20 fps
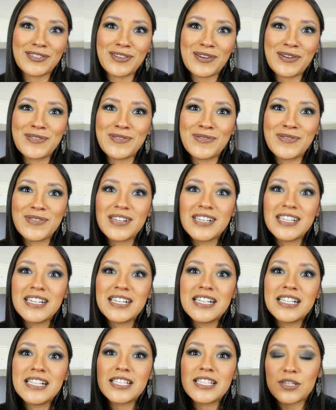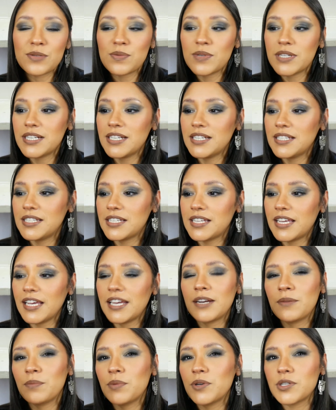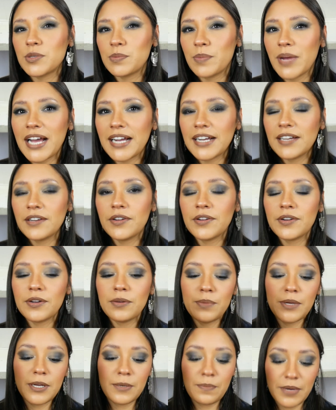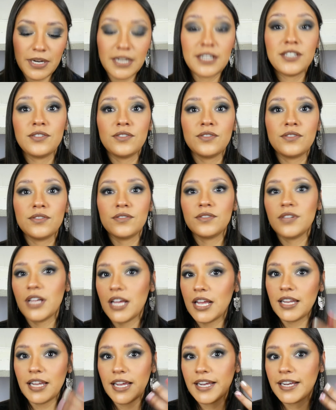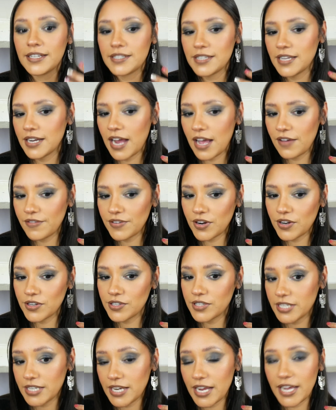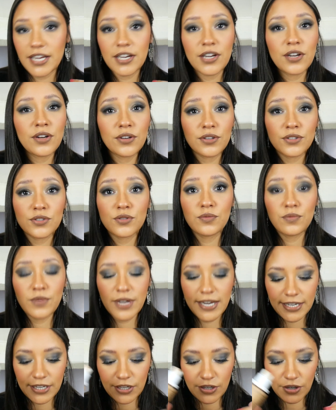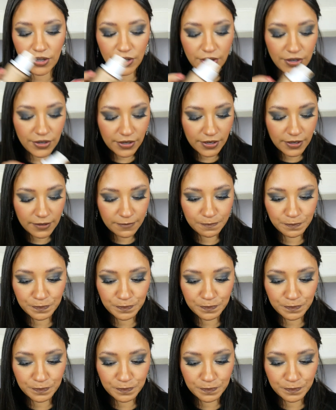So this one is getting pushed back a little bit, but I still, like I said, have it on today and it looks really good.